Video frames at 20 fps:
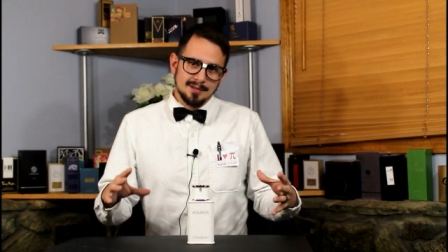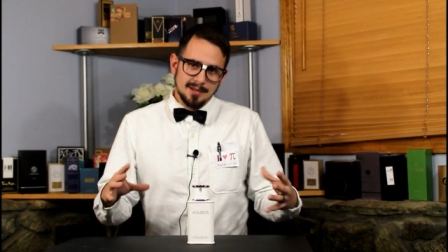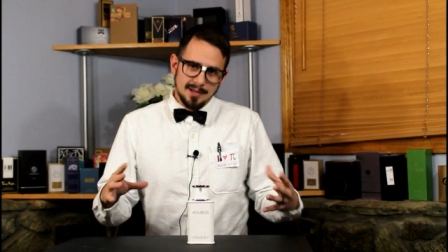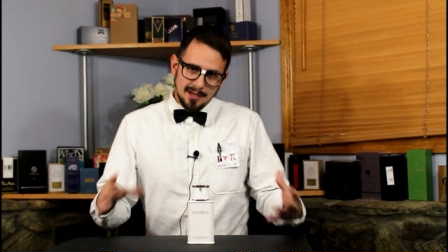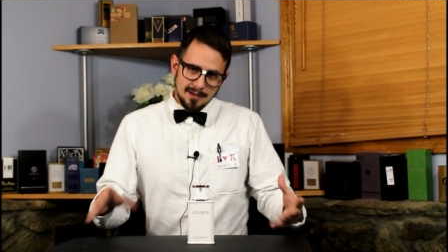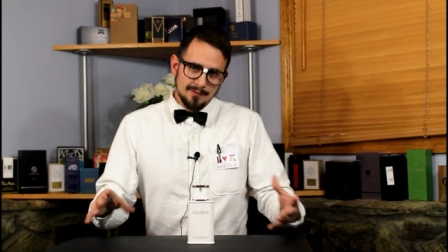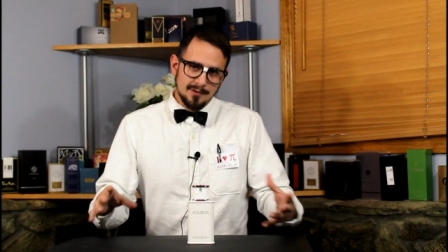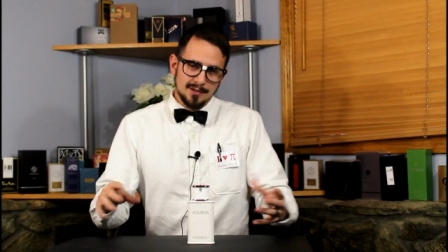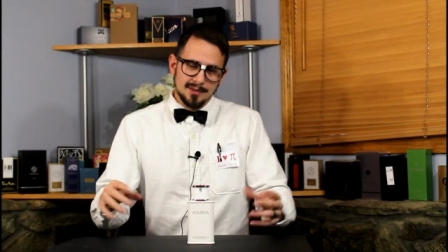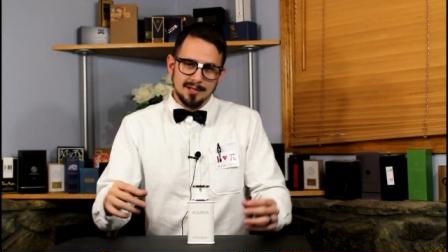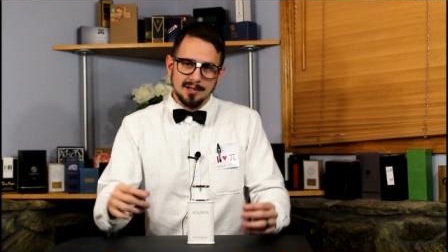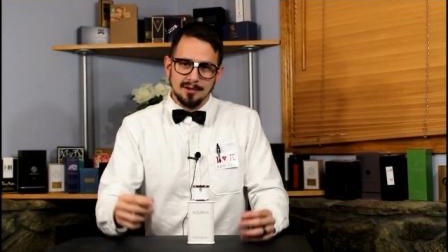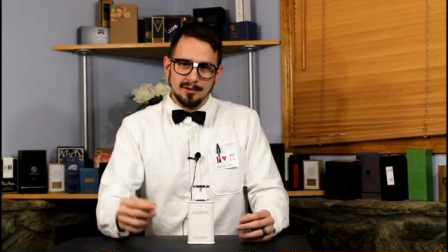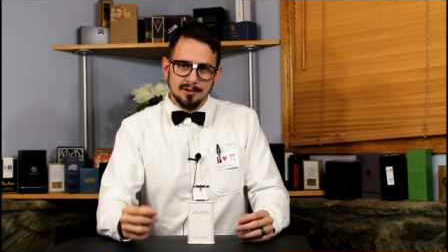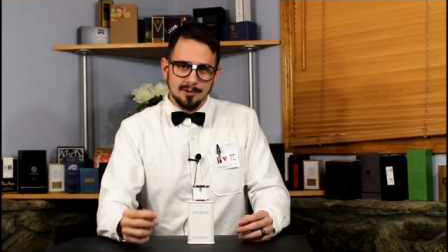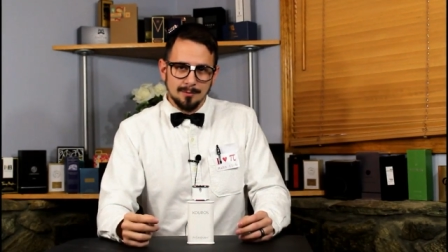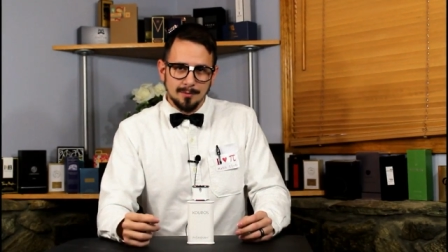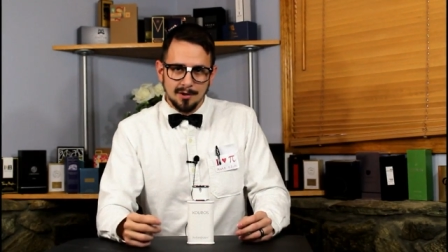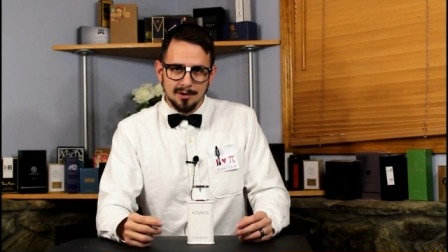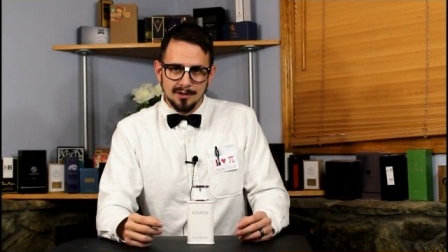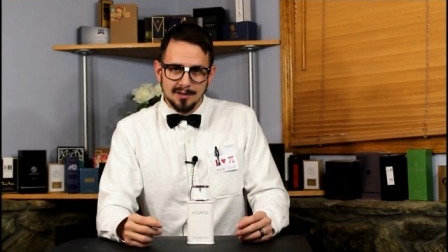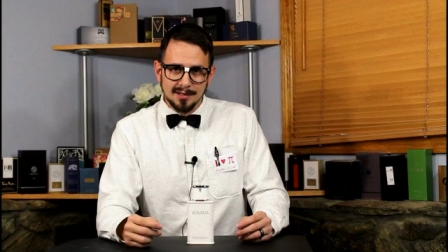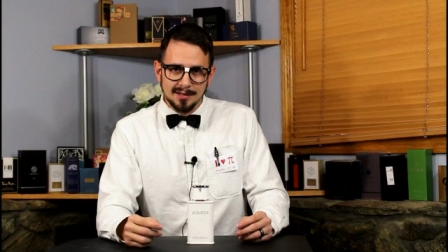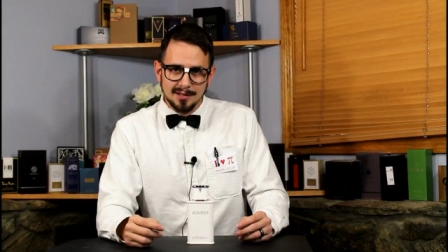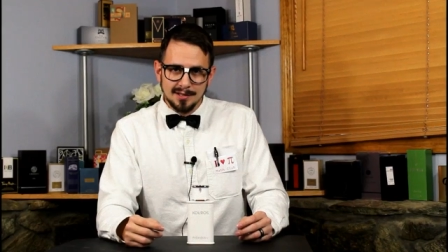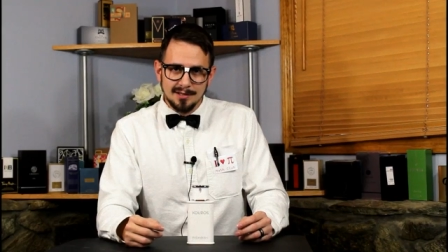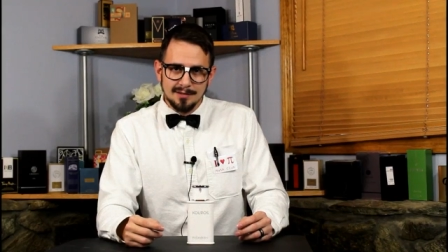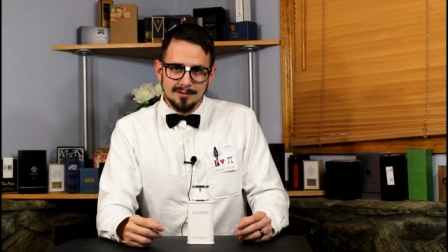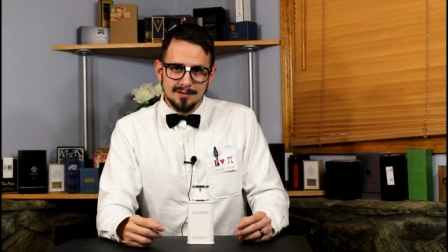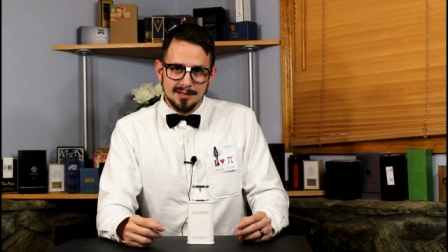everything on the market
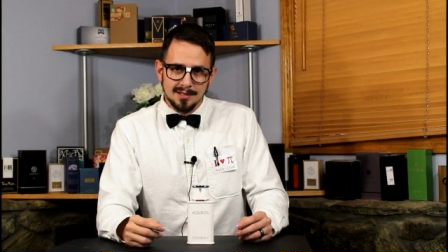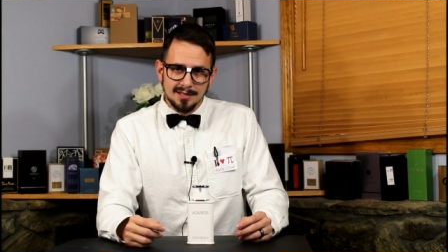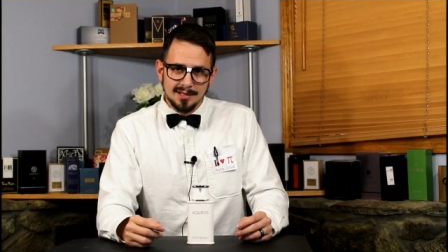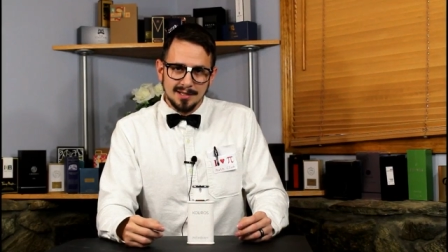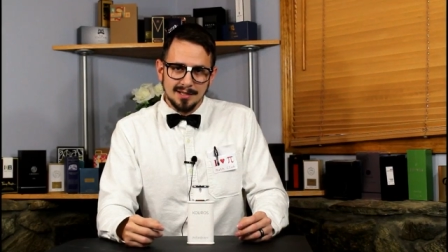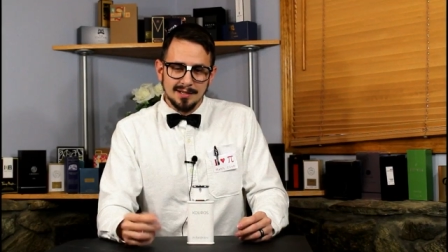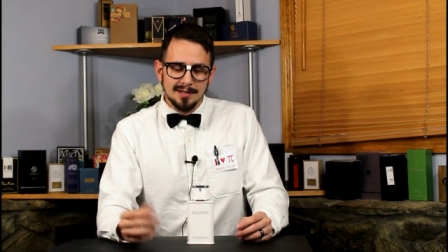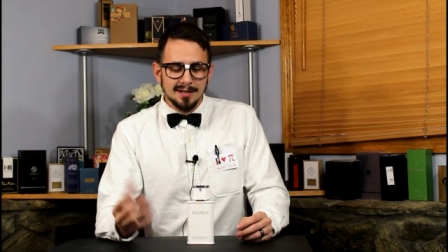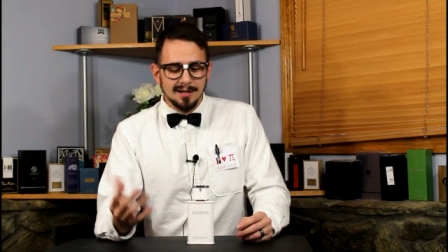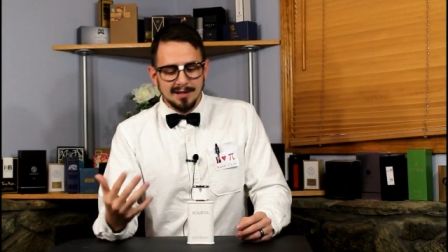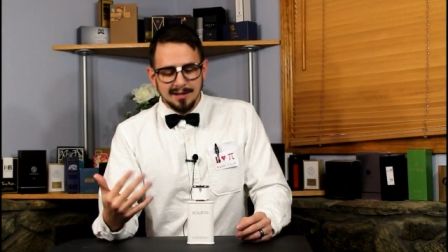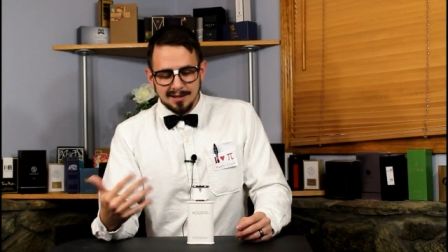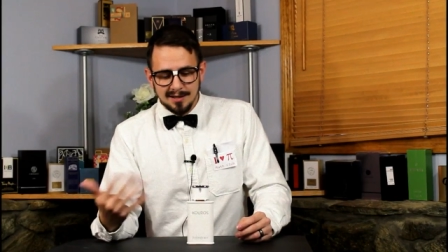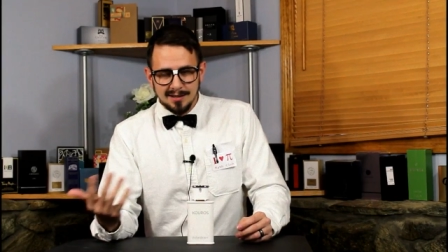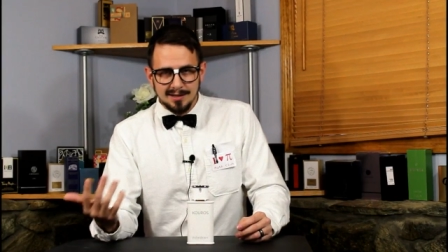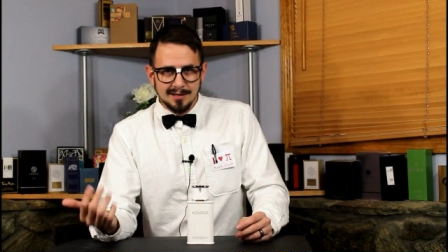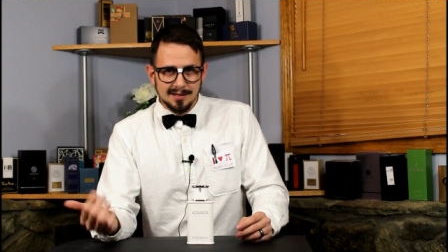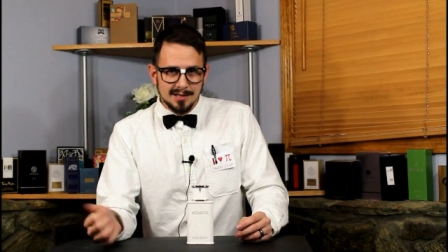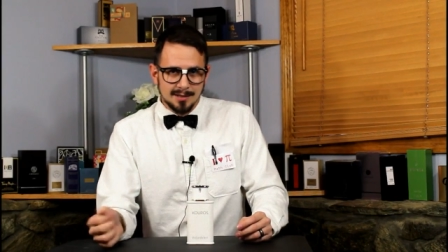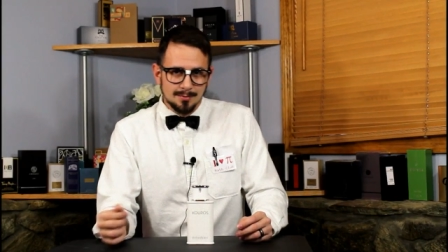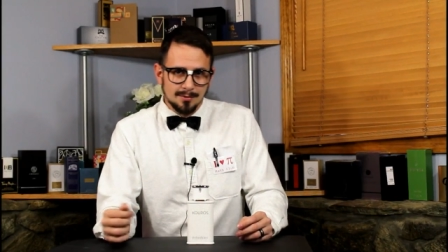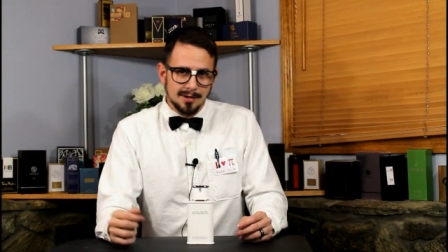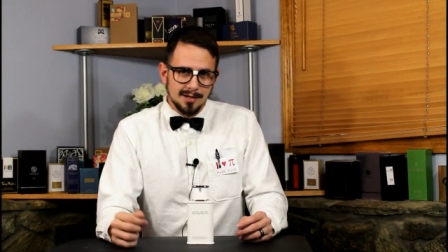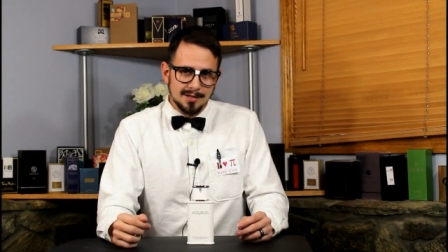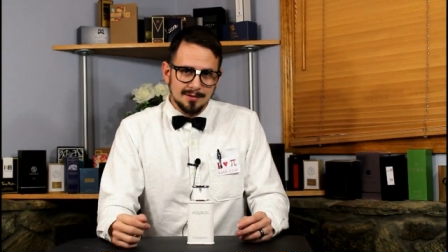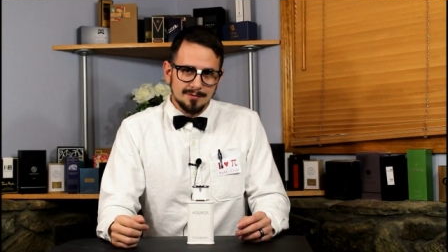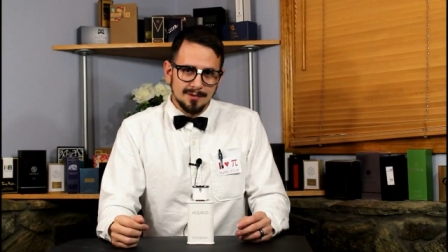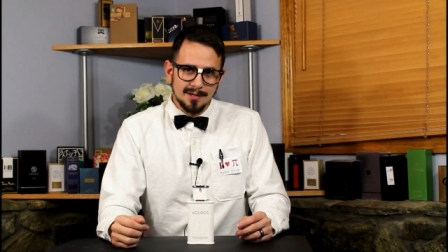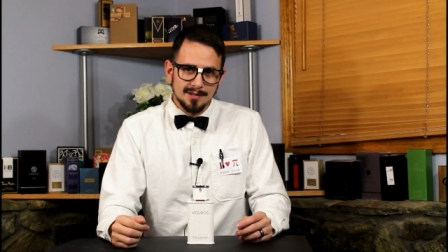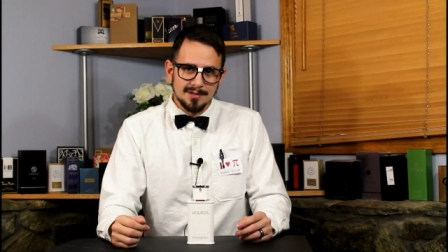that you can get in this
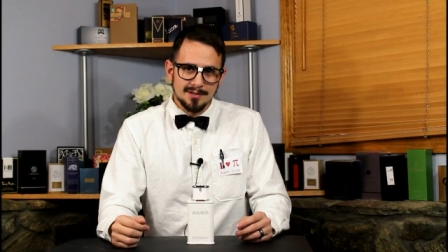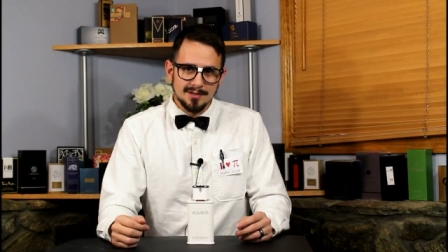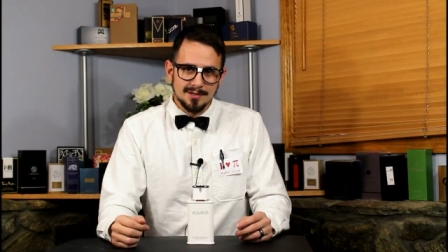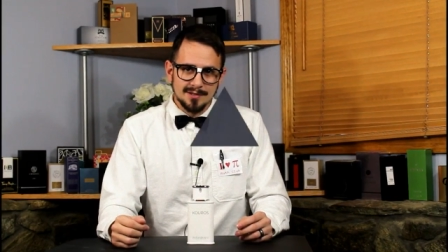price range.